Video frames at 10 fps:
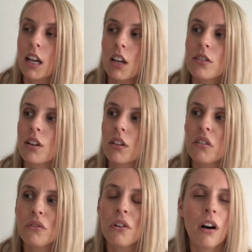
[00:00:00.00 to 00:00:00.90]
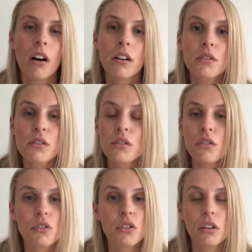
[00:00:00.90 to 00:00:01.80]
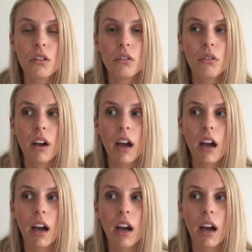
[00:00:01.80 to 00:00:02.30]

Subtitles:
So you're not asked to